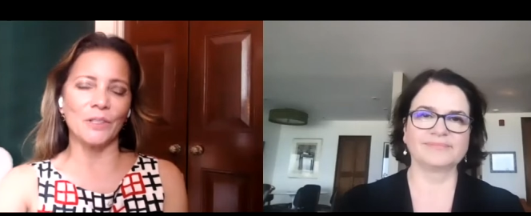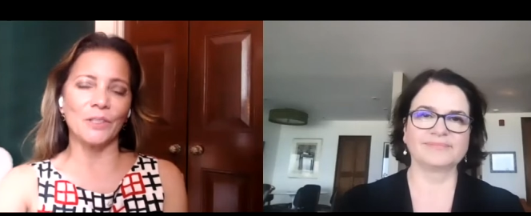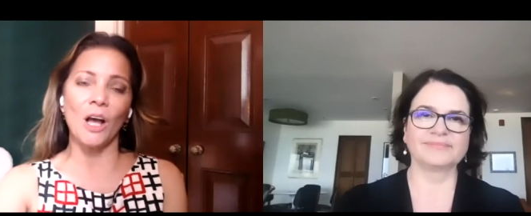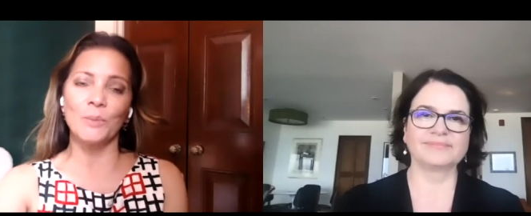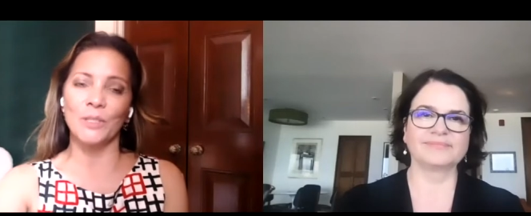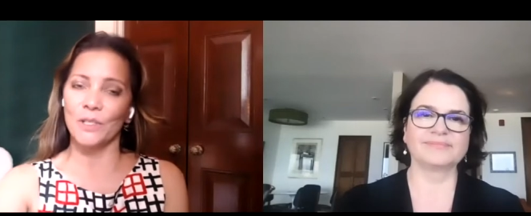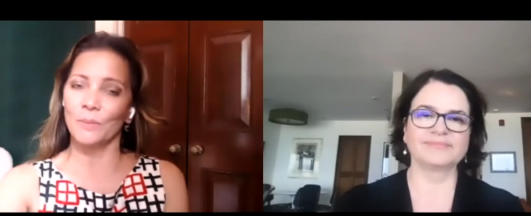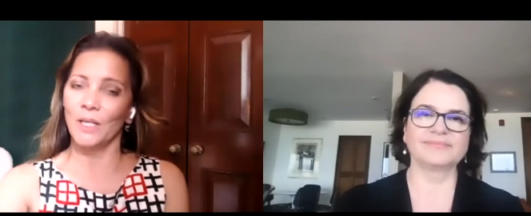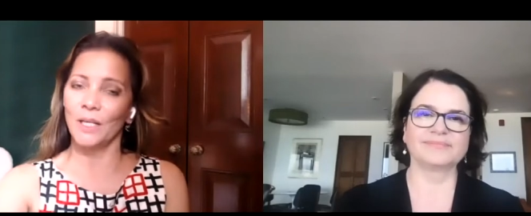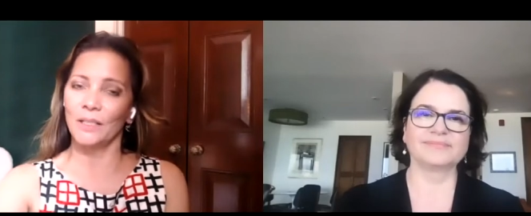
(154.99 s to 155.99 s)
Speaker 1: and communism
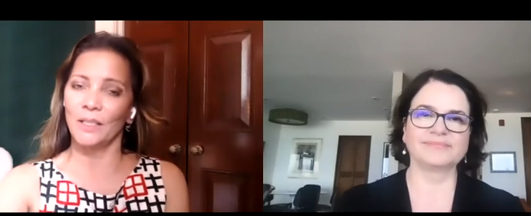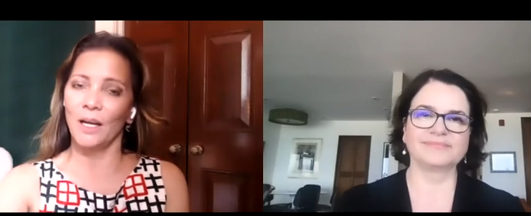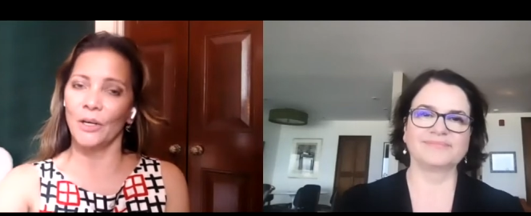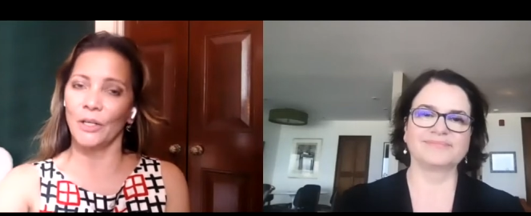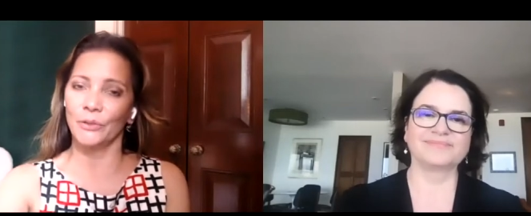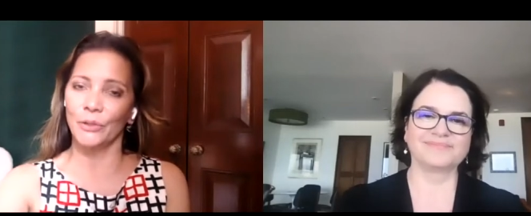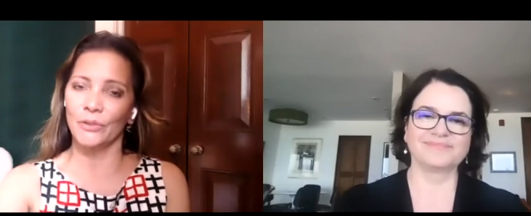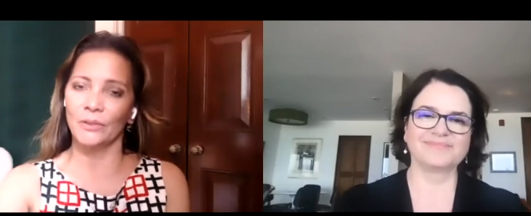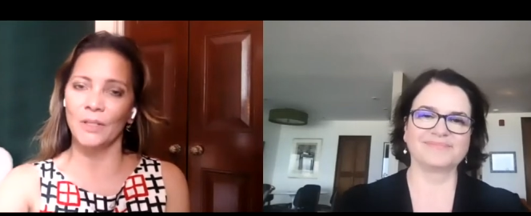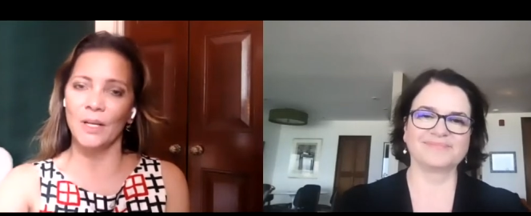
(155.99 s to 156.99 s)
behind the Iron
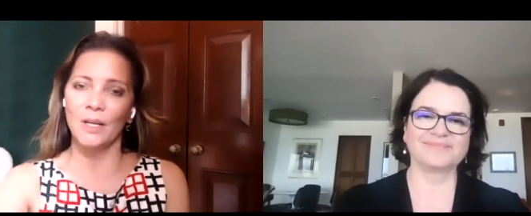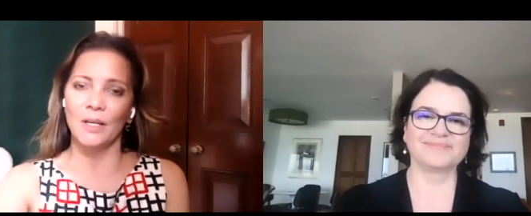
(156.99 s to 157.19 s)
Curtain,